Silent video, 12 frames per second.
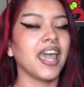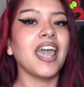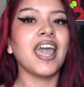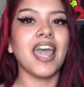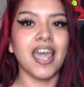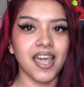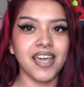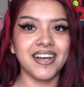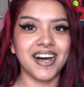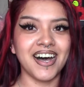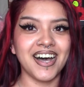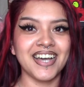Hey
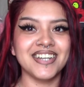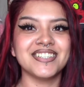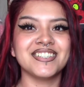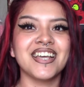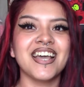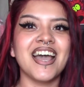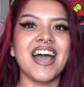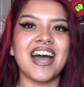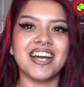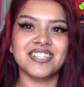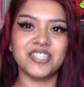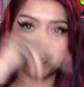guys,
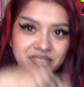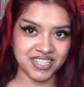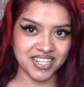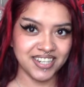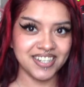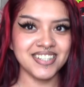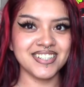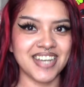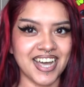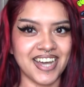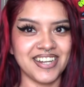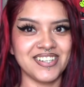as you've seen in the
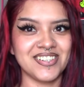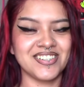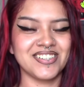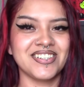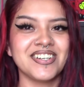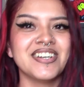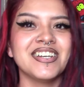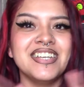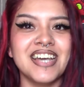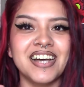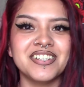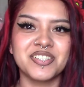title,
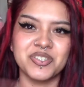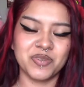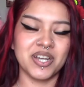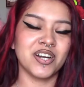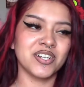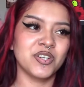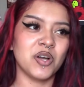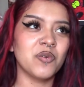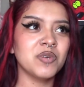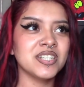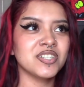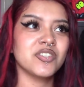yes, we are
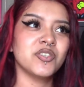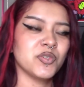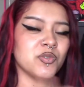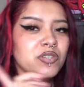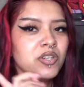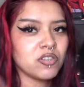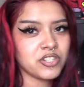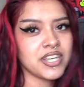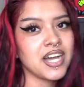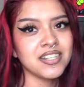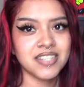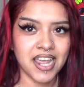going to do Doja
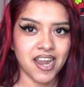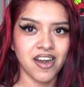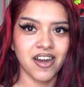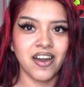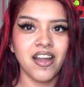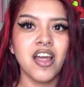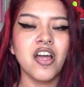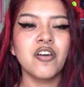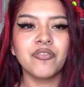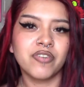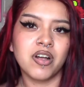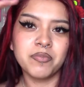Cat's hair
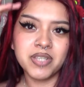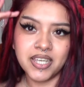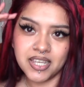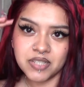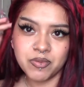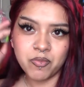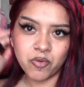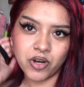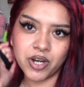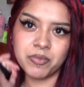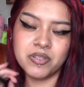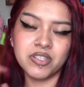from the Kiss Me More
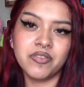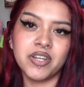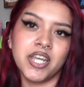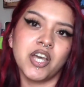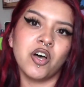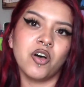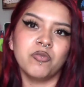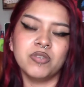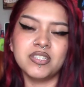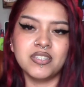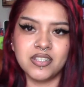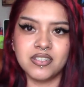music video with
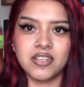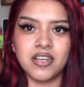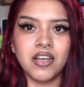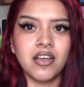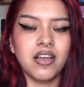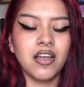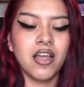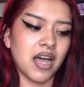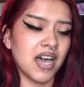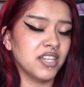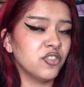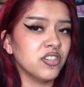SZA.
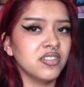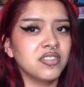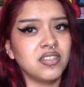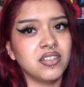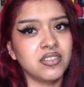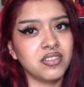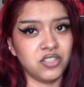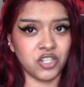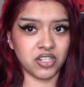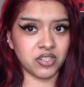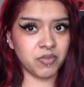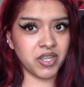I trust SZA's
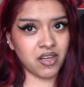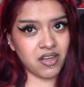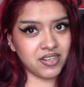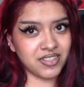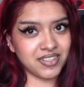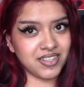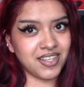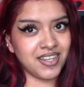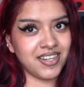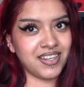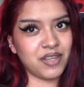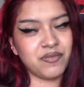judgment,
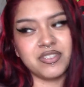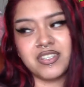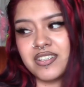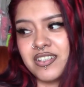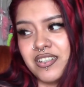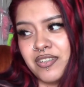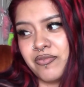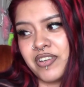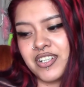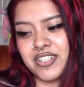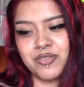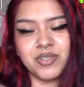honestly. If SZA
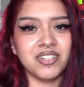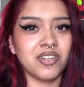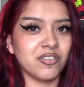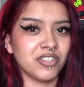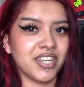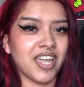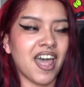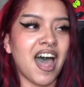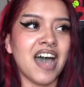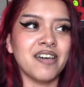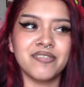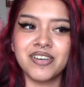fucks with Doja Cat,
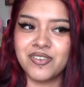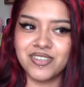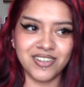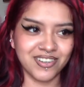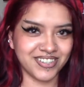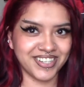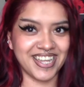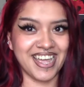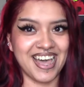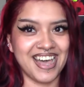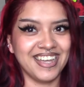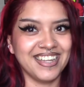I fuck with Doja Cat.